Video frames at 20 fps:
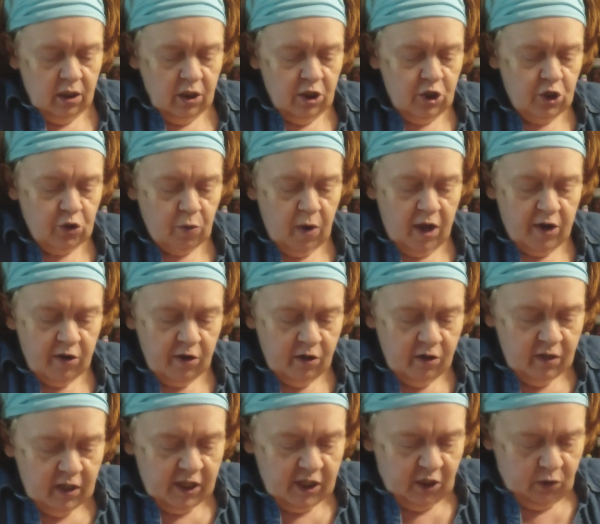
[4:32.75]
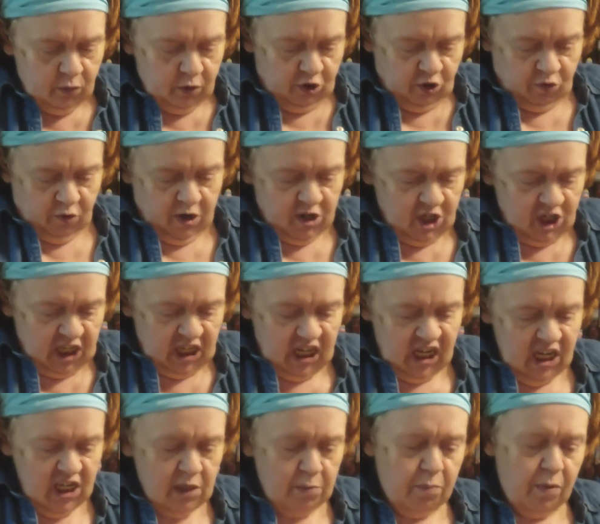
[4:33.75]
shredder like you would shred
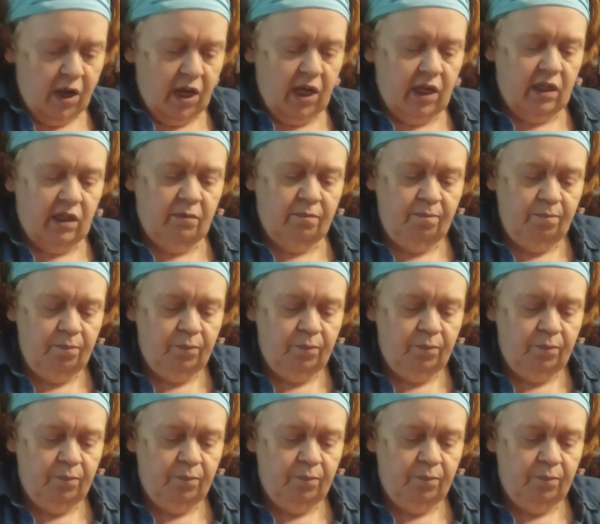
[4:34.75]
cheese, but